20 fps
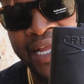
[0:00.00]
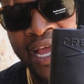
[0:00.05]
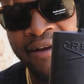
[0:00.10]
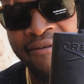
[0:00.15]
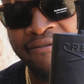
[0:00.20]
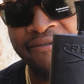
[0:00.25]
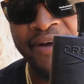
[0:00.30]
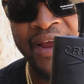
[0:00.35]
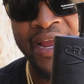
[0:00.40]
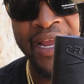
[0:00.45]
10
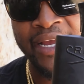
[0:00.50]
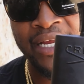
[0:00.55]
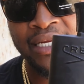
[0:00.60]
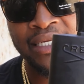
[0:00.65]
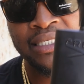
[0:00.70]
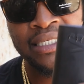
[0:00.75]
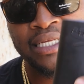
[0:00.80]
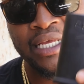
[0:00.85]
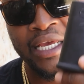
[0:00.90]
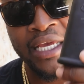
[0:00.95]

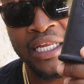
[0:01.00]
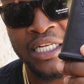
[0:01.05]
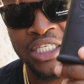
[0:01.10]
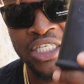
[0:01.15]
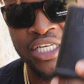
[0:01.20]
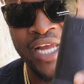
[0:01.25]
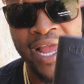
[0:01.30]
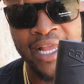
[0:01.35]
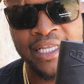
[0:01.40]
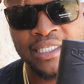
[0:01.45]
fragrance. It
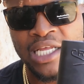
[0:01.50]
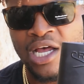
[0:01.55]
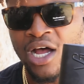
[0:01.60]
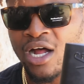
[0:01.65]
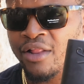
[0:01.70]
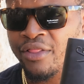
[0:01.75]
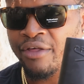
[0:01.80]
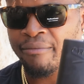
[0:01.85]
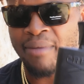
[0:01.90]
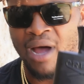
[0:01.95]
checks
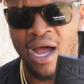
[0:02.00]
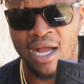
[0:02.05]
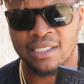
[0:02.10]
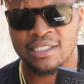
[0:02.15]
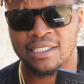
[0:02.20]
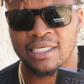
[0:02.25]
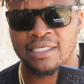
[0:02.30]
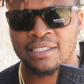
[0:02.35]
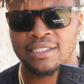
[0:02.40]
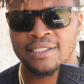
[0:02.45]
all the
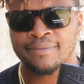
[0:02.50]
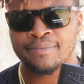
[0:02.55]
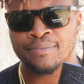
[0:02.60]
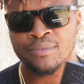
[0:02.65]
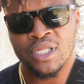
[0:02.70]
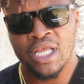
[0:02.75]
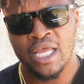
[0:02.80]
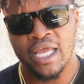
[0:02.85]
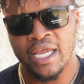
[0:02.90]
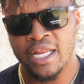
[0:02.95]
boxes.
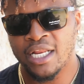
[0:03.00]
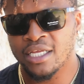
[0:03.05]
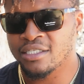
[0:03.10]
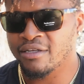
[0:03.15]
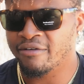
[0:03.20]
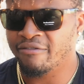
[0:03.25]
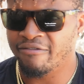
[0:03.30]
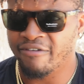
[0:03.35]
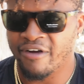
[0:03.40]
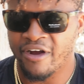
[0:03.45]
It is
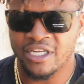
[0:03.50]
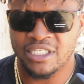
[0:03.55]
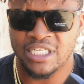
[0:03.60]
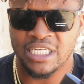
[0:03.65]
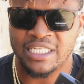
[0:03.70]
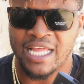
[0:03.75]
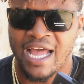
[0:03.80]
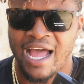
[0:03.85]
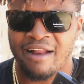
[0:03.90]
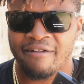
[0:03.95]
a
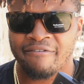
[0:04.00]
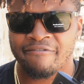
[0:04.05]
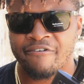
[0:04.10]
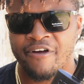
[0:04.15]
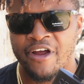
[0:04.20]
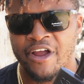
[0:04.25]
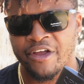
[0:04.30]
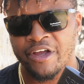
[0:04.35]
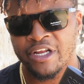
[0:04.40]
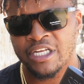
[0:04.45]
versatile
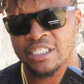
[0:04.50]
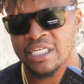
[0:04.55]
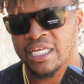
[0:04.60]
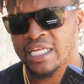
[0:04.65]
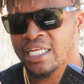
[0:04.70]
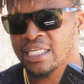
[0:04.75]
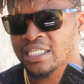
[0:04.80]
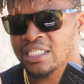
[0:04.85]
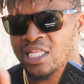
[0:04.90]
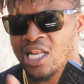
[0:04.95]
fragrance, it
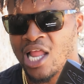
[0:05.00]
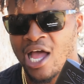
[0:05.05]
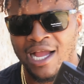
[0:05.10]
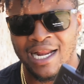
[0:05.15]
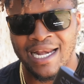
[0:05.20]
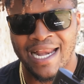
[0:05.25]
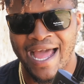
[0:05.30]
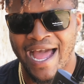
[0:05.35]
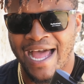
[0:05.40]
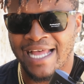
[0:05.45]
is long
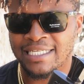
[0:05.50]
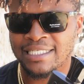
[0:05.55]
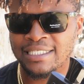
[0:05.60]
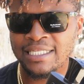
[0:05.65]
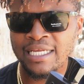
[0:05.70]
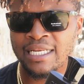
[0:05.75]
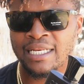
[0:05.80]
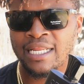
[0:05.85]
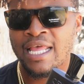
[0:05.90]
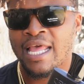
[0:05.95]

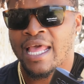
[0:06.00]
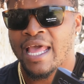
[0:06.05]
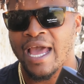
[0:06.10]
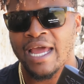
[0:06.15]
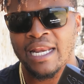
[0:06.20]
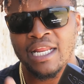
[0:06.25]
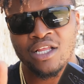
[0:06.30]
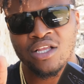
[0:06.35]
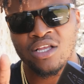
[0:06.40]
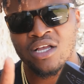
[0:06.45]
lasting,
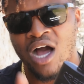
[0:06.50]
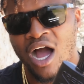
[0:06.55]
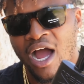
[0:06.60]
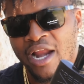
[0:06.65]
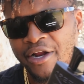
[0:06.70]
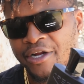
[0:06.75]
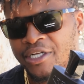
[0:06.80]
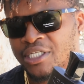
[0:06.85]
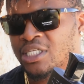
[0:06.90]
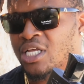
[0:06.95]
and it
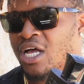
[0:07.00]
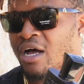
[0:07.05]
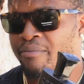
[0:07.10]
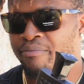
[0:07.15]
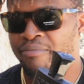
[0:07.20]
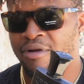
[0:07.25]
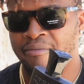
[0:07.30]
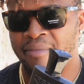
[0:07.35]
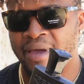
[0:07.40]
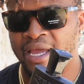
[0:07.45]
garners
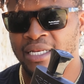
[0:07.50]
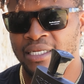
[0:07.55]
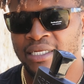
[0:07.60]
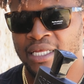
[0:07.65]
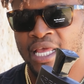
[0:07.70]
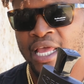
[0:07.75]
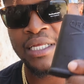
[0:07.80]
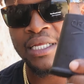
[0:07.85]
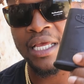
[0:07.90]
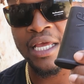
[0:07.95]
compliment.
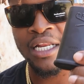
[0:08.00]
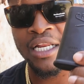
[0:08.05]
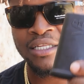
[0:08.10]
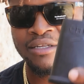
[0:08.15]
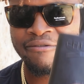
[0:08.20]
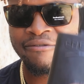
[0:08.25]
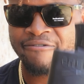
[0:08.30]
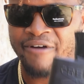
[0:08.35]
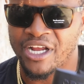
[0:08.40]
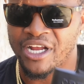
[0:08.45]
It is
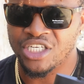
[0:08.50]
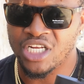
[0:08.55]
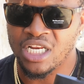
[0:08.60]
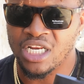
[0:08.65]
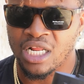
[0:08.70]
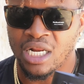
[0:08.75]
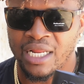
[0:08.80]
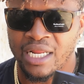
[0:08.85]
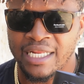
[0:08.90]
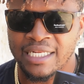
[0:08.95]
a fresh
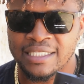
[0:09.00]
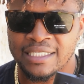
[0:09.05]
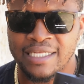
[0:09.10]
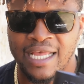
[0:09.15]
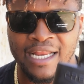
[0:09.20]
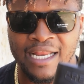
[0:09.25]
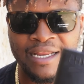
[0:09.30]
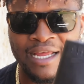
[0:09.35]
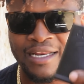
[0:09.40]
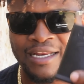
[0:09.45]
and clean
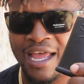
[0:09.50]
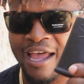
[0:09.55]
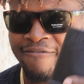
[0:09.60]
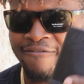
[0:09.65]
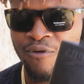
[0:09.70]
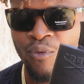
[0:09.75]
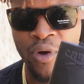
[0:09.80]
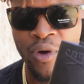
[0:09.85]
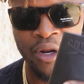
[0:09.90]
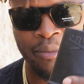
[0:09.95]
scent that
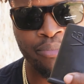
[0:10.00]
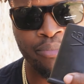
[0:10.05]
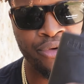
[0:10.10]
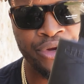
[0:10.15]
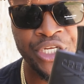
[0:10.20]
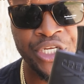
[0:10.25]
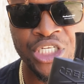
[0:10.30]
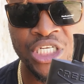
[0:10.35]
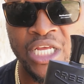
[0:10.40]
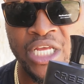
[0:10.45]
everyone
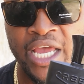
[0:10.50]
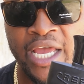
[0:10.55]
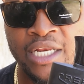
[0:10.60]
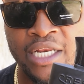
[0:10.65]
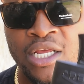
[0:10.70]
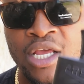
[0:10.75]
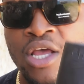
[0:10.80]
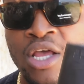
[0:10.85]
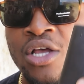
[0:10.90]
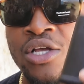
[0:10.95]

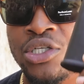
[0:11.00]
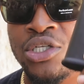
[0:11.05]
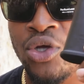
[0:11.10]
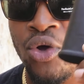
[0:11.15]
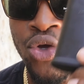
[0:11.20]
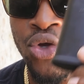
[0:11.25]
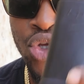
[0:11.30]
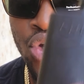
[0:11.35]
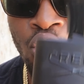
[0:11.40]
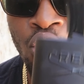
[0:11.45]
appreciates,
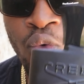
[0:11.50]
so you